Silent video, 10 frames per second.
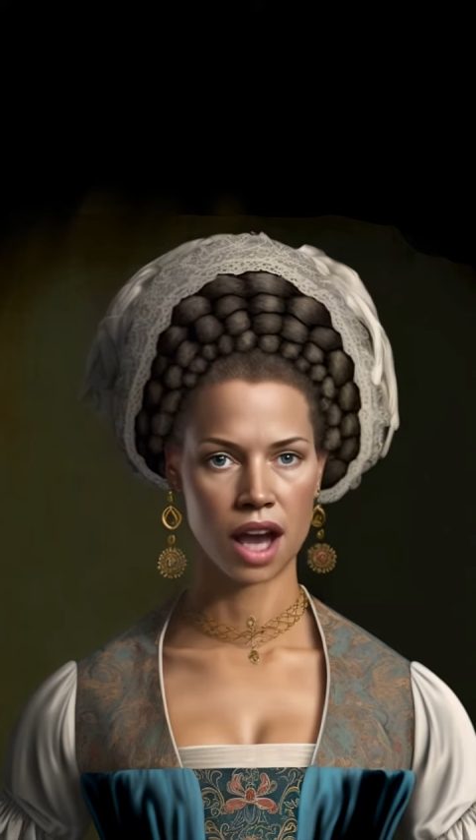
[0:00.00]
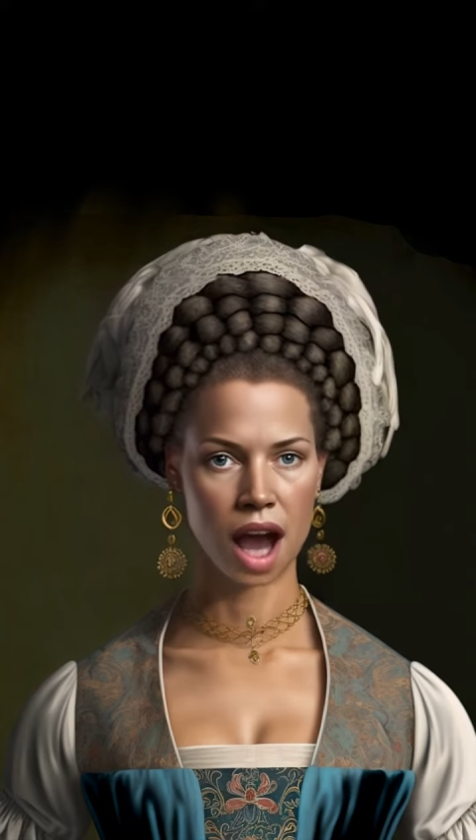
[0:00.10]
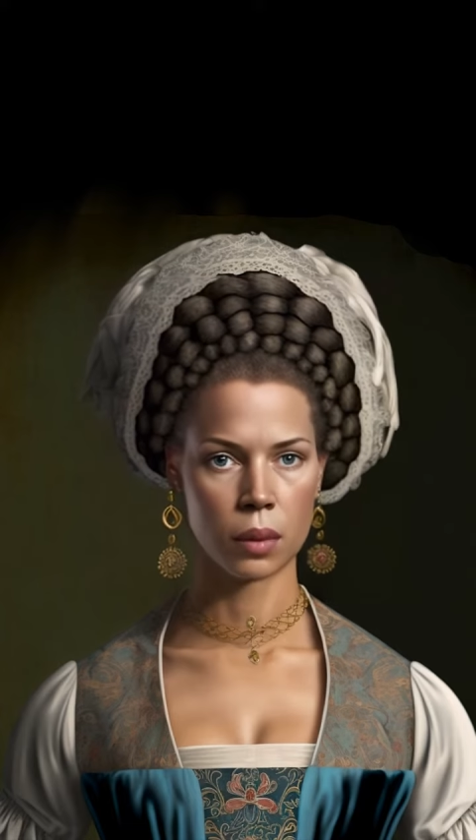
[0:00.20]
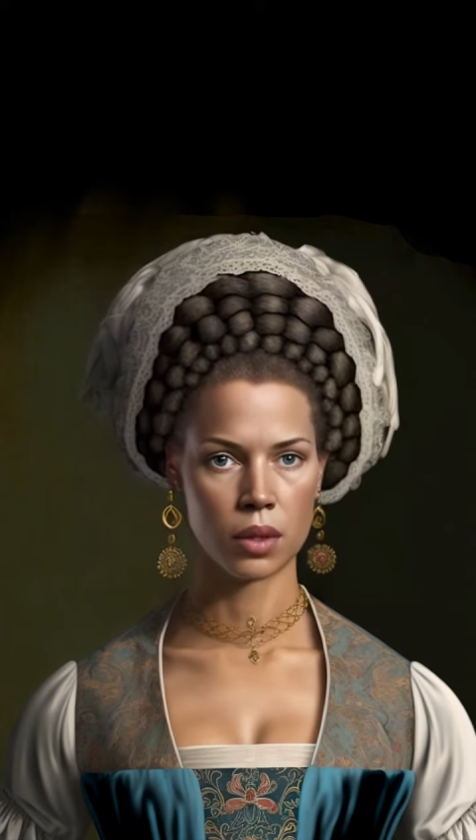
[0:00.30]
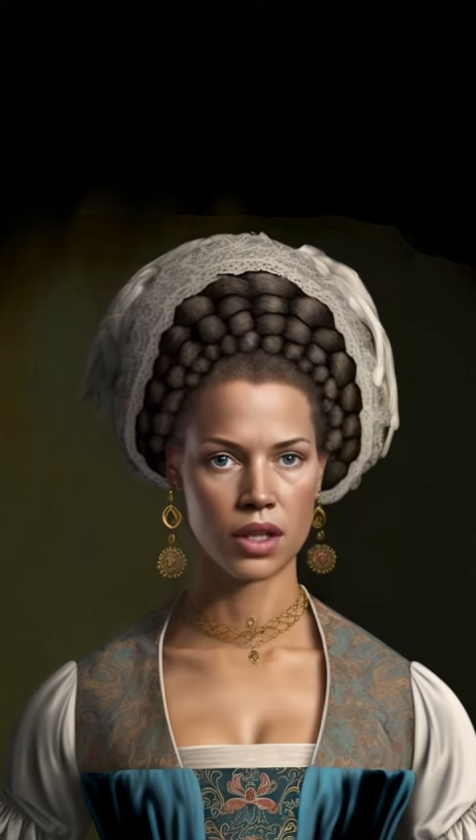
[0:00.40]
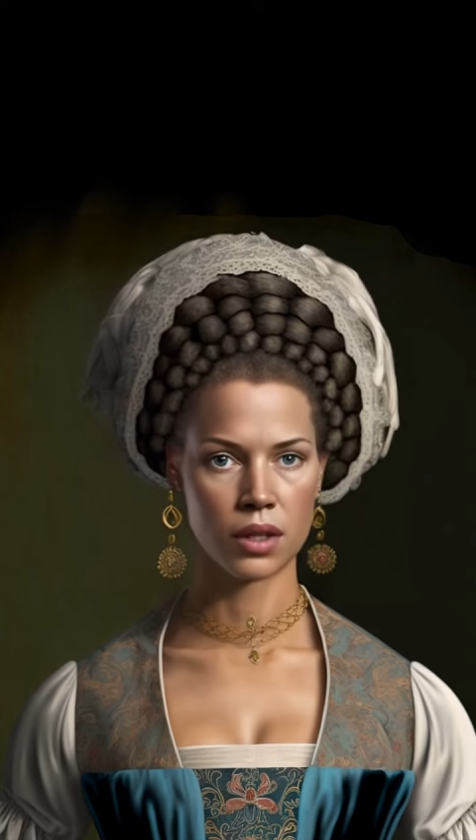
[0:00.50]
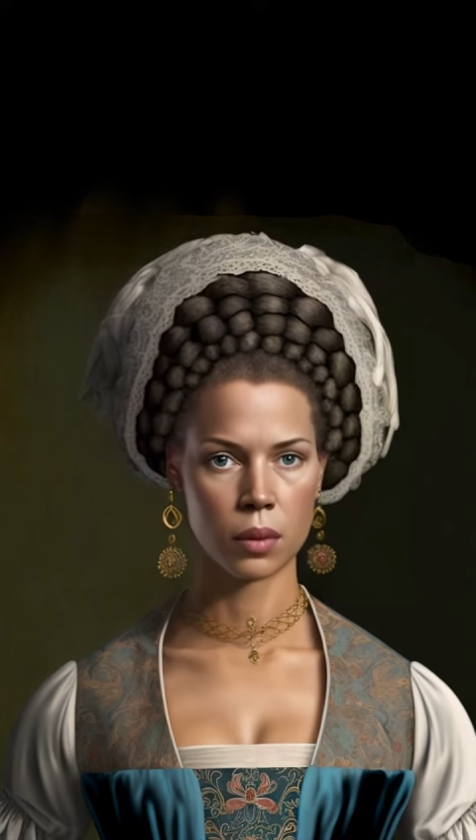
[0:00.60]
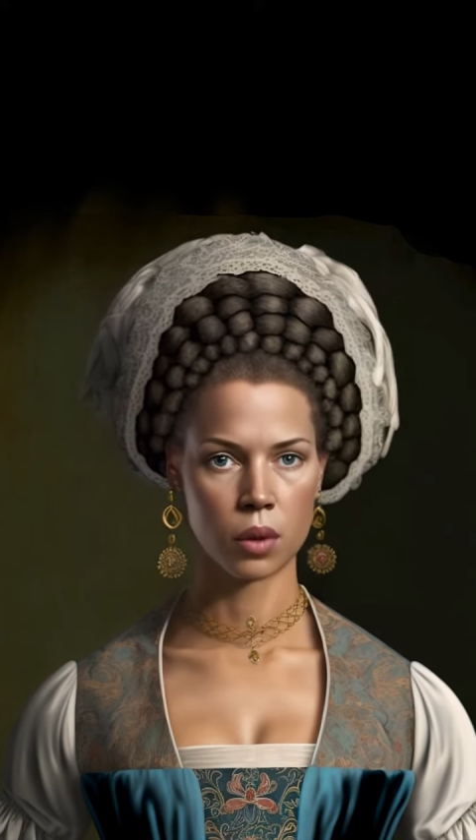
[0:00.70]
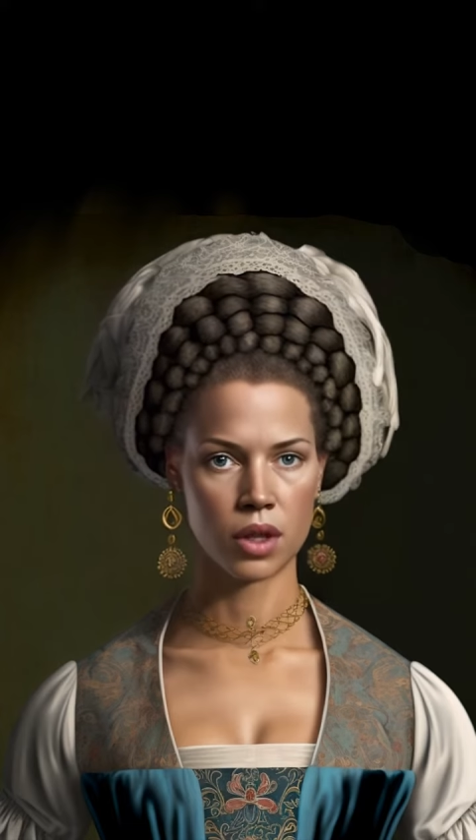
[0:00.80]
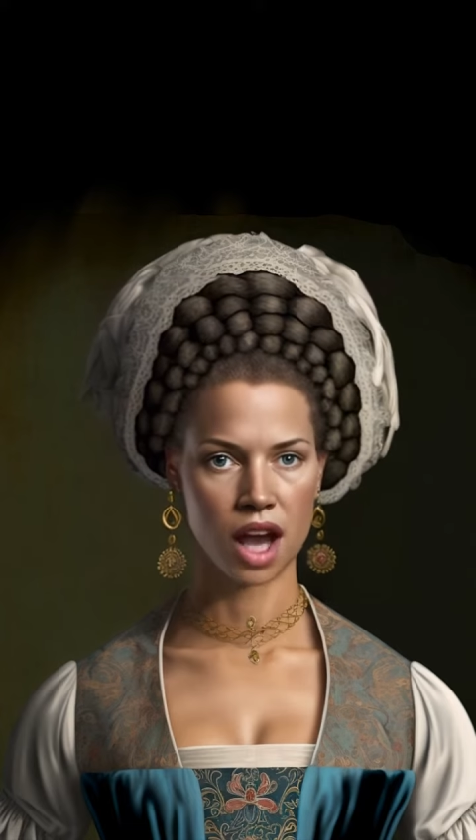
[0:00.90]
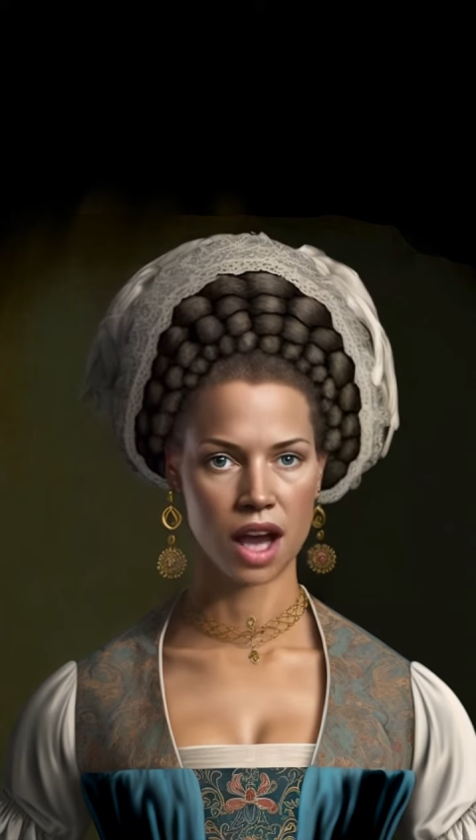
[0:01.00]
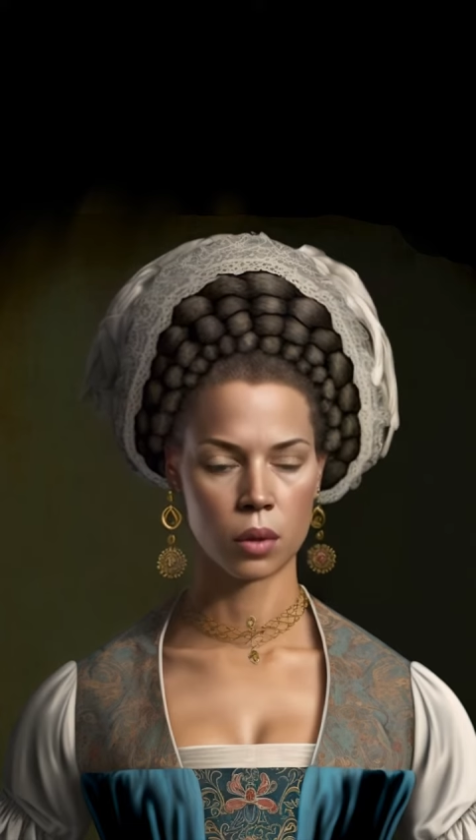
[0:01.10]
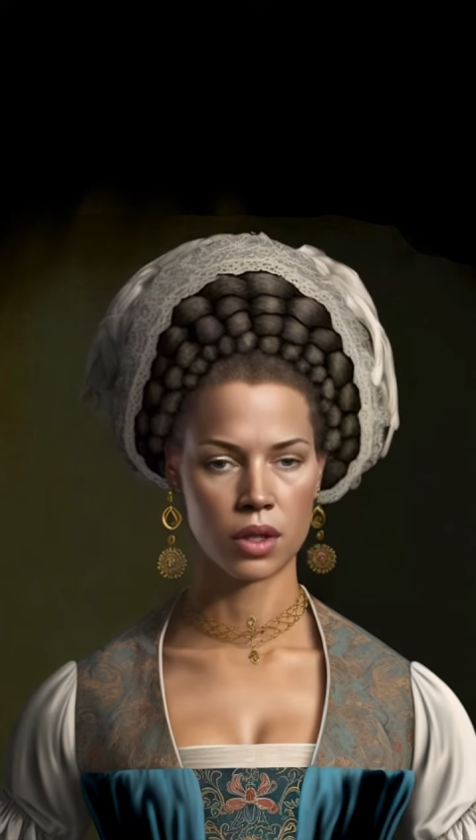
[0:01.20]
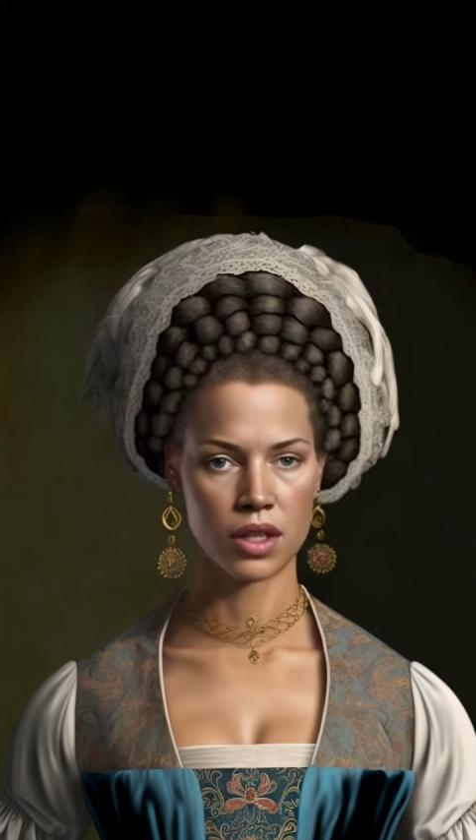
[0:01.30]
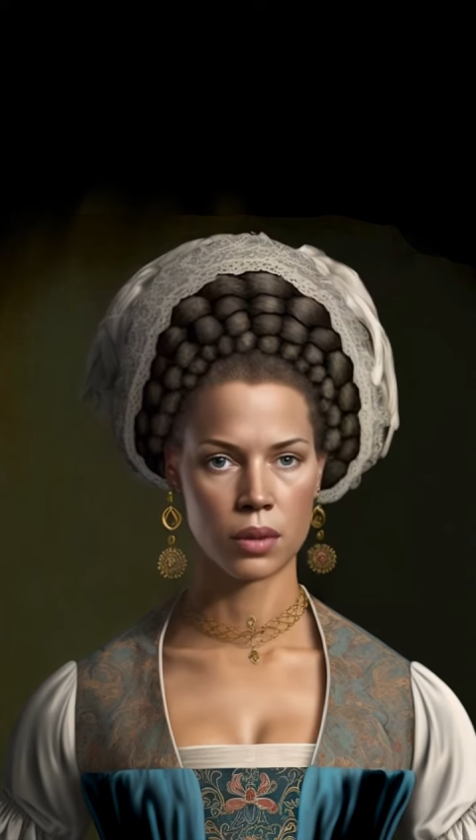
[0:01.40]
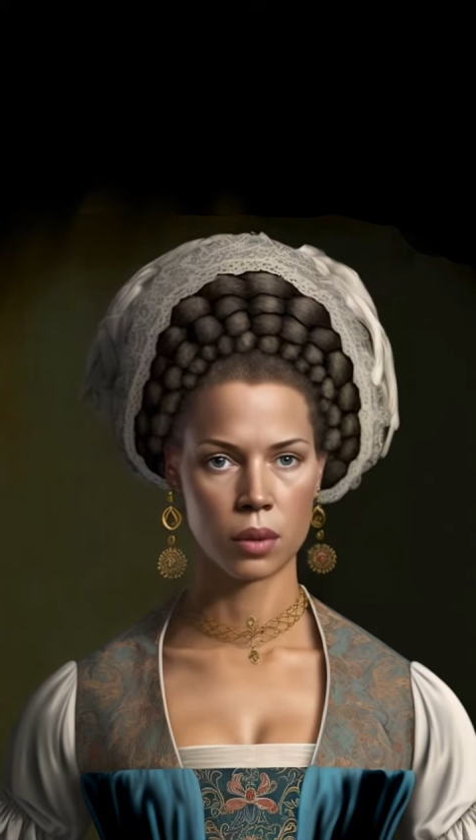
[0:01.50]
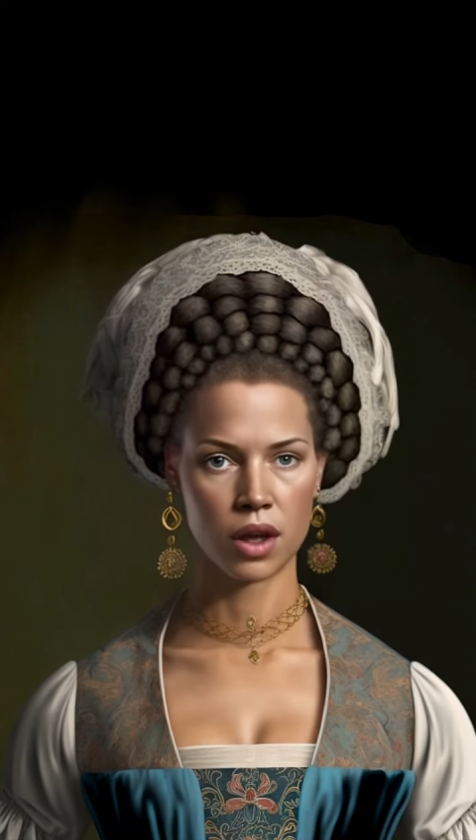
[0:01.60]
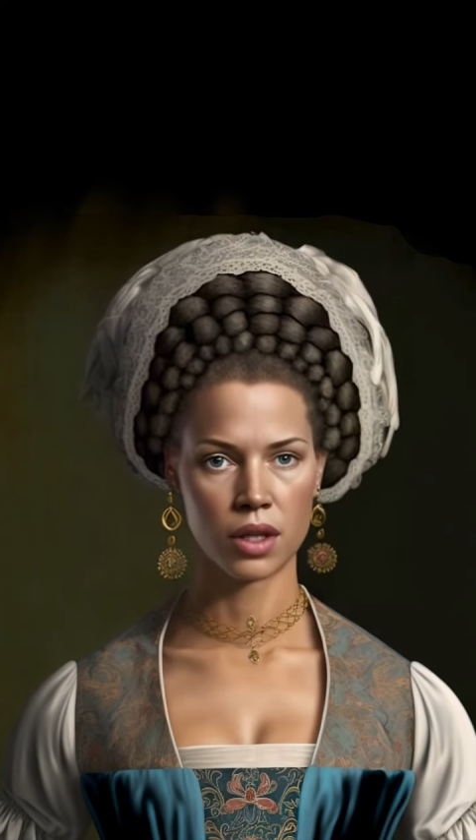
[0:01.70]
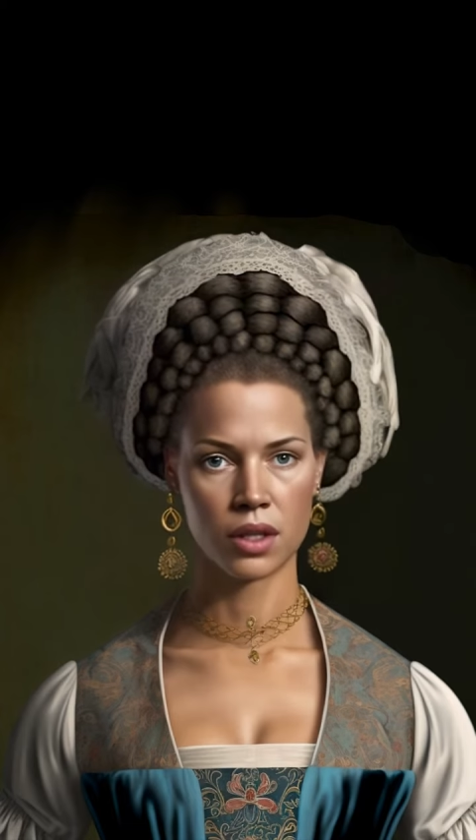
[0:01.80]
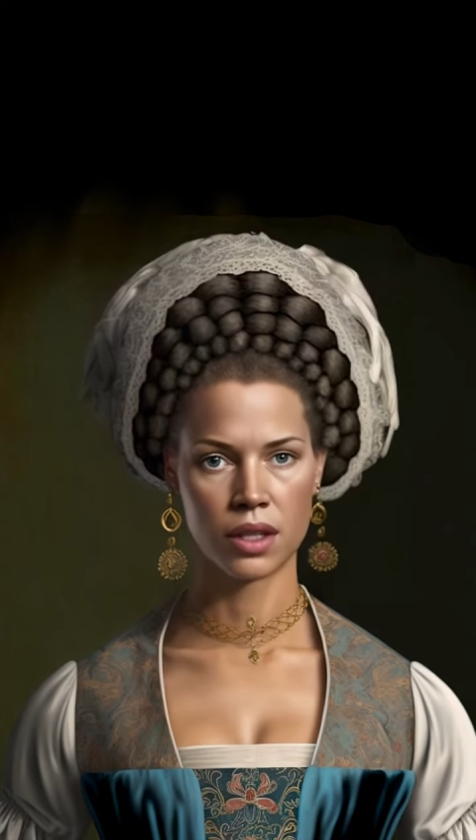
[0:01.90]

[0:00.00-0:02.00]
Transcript: able to communicate with the spirits